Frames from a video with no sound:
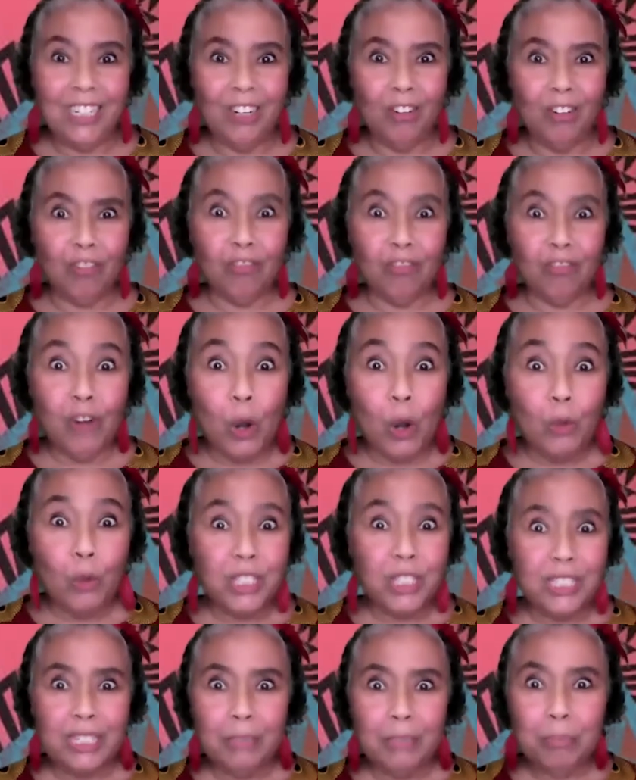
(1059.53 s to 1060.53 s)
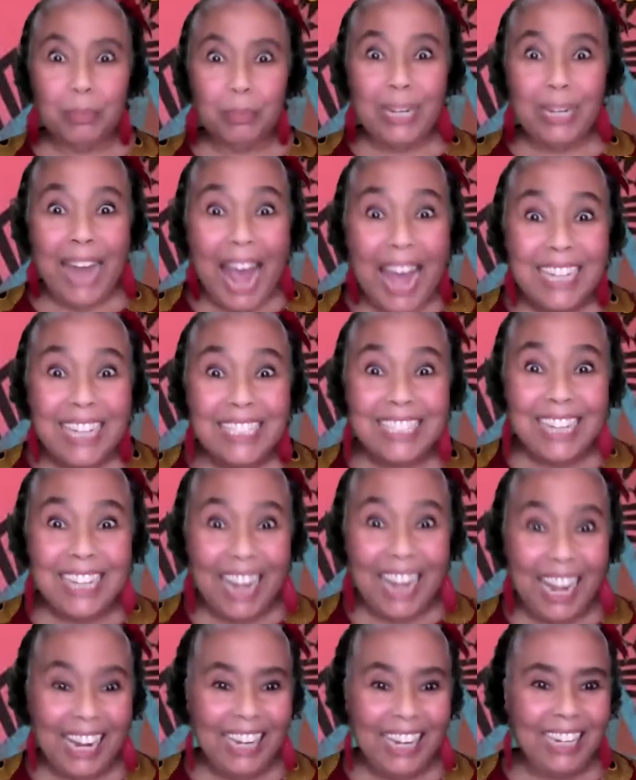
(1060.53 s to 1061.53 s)
roasted
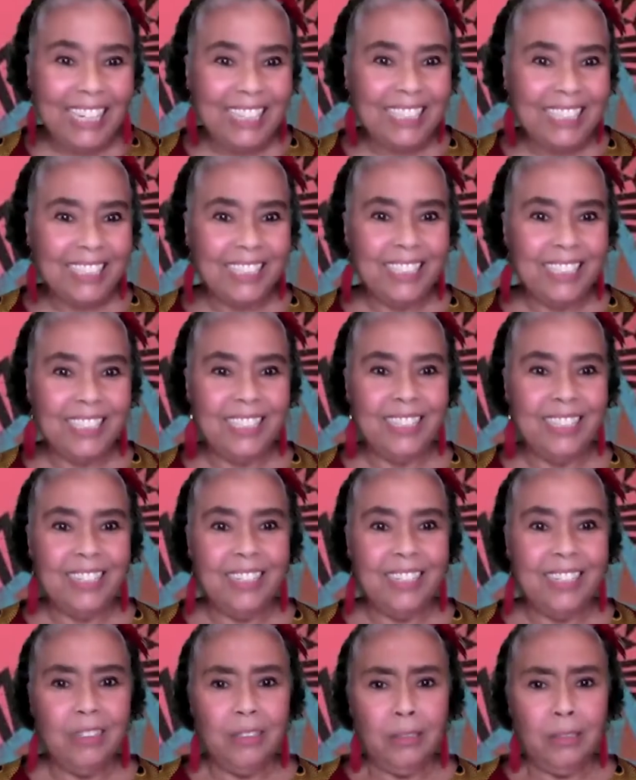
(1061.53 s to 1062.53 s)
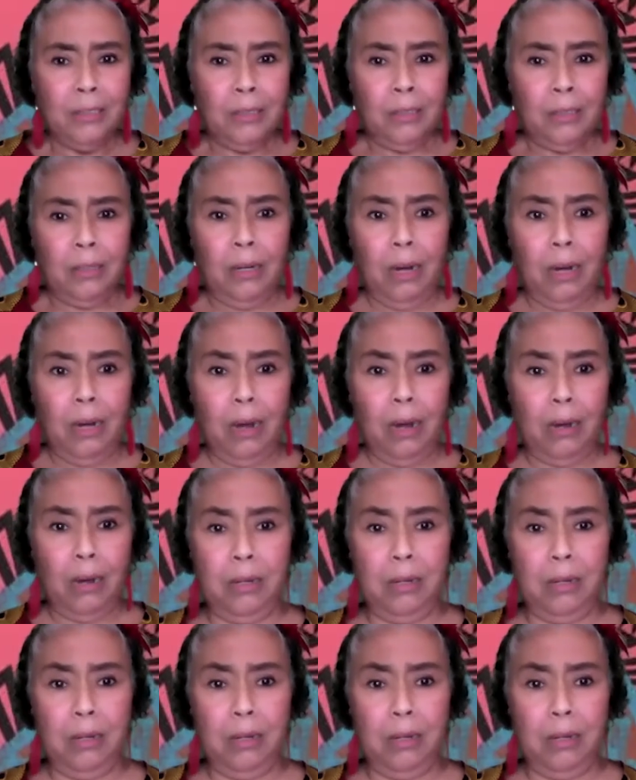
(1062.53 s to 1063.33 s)
plantain. Oh,